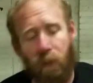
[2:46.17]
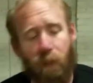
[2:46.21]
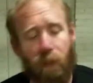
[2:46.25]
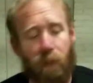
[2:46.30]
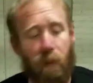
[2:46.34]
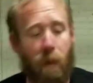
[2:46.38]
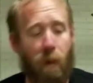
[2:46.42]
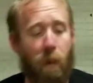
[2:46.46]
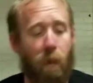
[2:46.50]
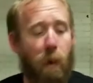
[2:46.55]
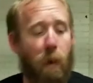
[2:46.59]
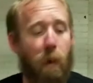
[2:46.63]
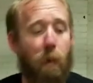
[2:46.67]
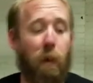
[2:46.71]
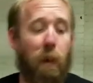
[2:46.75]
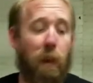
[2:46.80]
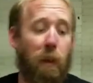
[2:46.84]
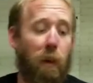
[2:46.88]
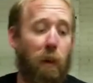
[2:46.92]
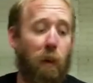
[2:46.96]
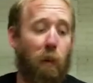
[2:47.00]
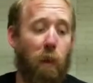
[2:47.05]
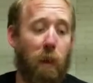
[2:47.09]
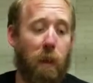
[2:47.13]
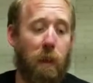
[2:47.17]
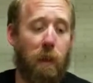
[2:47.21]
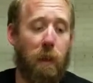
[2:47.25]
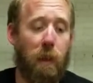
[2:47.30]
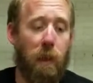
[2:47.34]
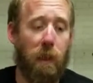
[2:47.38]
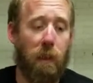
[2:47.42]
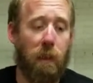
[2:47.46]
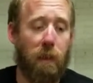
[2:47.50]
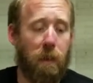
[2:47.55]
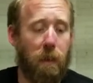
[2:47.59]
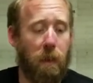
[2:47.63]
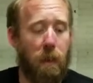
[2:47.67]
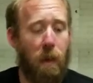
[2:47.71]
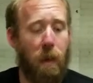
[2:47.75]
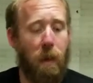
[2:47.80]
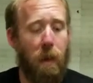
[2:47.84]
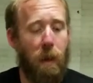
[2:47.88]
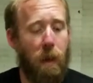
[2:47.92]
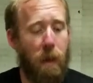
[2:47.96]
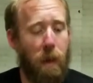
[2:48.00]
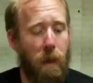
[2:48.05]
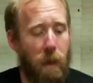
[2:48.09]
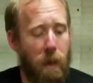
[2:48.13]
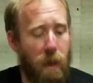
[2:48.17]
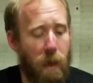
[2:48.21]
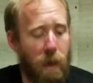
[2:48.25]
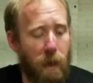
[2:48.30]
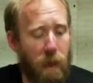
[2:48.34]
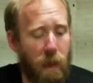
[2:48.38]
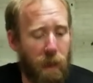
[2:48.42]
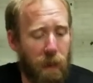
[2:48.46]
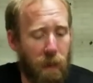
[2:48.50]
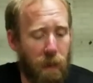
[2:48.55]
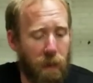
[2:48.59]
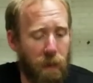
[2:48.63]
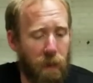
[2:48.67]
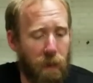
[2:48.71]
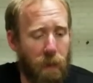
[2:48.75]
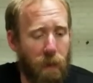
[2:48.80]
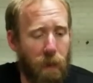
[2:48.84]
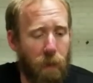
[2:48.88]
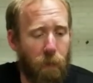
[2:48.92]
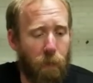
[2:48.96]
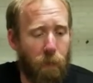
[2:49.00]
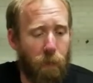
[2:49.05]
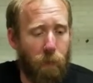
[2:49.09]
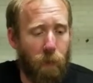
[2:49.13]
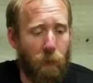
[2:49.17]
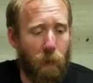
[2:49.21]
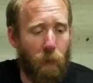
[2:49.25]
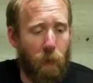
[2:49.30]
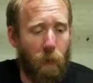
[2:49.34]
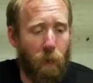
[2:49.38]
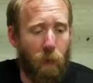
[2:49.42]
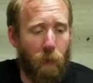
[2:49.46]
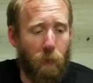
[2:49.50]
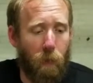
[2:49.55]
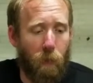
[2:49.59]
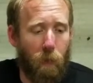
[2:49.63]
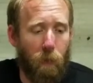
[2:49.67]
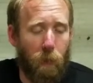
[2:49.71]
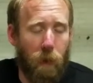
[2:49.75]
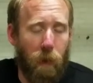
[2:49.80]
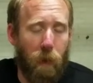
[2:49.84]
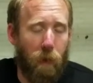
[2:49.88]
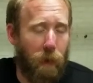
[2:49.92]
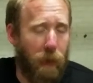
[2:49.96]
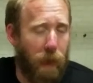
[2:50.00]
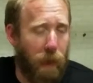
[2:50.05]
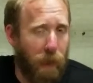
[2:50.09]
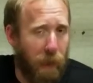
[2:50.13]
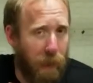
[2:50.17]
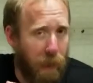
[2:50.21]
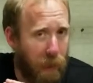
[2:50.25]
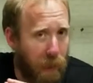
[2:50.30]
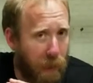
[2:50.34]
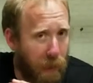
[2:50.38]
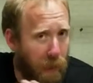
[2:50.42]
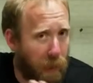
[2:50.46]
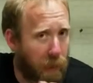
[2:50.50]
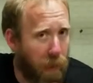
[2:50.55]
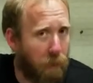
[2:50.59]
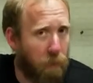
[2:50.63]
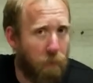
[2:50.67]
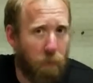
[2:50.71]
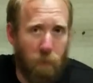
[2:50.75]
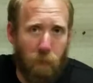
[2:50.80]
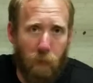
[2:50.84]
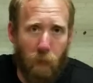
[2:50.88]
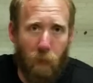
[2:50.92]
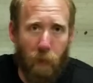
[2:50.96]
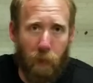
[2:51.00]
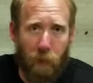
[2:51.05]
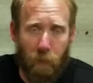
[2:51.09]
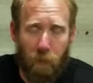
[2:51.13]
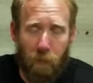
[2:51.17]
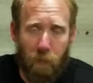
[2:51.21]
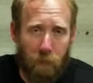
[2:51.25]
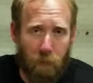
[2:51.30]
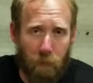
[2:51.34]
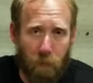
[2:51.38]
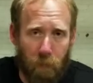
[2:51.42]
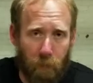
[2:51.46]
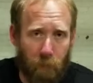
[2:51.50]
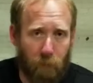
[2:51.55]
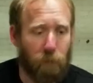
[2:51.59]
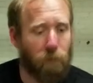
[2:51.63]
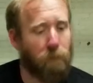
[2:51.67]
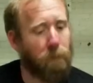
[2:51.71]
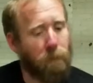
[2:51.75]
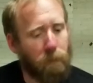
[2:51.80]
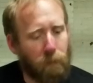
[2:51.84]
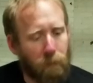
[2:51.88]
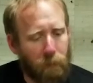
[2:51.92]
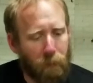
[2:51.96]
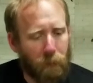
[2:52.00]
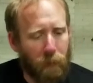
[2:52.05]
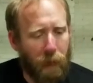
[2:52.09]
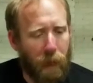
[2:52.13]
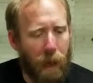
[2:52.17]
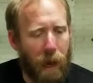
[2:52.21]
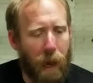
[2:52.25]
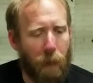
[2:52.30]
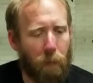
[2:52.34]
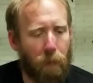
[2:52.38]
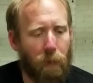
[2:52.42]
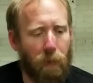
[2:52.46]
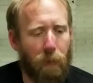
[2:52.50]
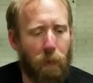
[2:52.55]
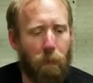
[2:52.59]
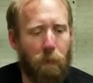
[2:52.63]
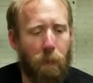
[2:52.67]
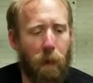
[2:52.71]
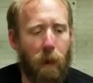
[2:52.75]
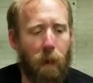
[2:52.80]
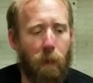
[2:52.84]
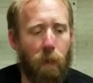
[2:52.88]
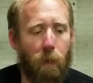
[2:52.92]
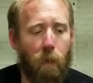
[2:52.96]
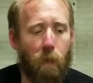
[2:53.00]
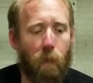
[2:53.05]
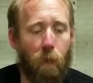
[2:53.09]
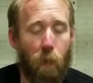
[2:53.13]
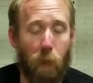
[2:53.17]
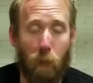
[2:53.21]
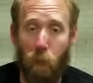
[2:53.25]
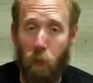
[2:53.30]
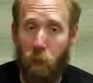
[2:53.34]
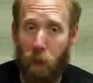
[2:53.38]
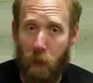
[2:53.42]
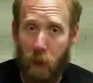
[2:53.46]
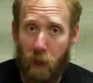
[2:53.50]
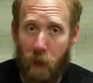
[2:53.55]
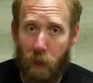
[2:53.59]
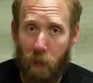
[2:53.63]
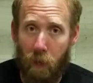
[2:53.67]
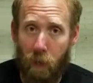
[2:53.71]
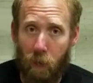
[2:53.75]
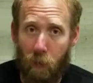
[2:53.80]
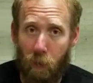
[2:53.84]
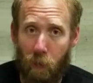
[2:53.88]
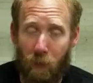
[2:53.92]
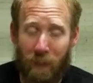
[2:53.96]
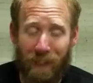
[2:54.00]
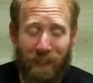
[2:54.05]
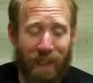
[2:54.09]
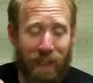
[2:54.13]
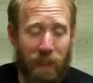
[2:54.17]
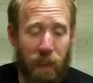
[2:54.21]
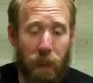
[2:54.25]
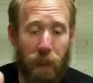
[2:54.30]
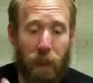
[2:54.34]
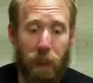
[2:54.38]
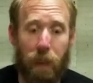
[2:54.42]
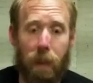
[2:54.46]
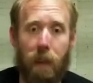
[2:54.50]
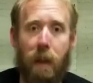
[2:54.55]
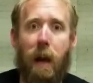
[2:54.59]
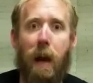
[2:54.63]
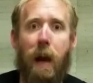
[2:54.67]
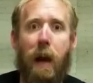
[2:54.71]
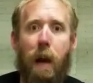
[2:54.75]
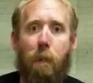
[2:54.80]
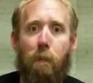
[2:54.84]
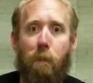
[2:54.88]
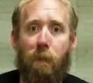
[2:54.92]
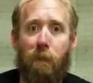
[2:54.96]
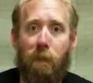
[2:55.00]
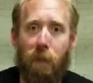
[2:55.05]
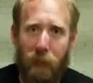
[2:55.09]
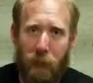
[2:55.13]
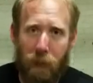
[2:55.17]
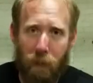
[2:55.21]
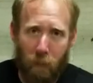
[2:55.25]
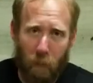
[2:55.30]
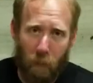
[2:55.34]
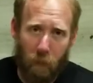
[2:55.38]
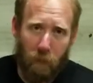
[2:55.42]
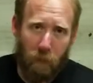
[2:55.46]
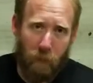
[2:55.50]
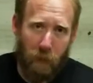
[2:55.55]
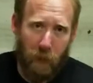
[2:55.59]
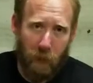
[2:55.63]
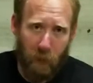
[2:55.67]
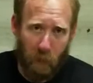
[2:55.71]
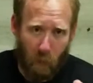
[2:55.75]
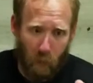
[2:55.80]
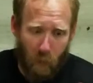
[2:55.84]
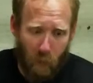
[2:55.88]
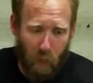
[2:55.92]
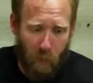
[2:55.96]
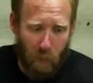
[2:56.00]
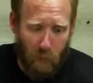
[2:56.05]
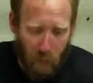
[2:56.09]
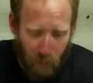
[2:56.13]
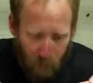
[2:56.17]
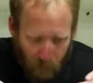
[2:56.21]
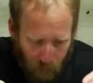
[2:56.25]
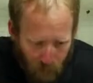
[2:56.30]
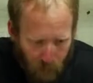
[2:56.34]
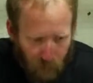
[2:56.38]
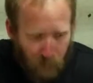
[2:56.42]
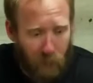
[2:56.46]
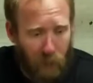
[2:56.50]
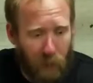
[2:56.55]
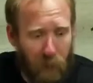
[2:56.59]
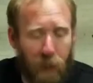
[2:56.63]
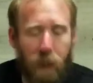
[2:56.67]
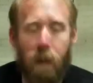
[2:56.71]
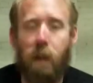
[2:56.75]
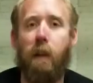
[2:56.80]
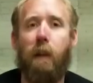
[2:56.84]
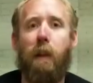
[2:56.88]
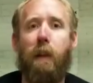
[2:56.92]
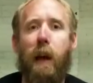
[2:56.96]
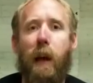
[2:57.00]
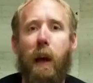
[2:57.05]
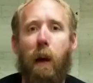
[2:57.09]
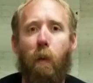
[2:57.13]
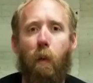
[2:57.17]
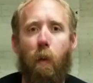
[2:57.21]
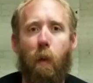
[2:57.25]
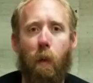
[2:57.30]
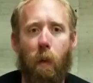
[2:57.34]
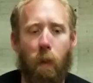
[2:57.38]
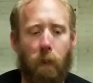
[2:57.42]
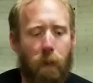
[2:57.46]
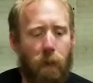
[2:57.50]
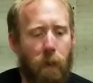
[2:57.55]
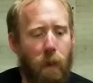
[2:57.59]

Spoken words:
So what we do with this is we don't add any boil hops, but when we're done, we need to get the hop flavor and aroma into that wort.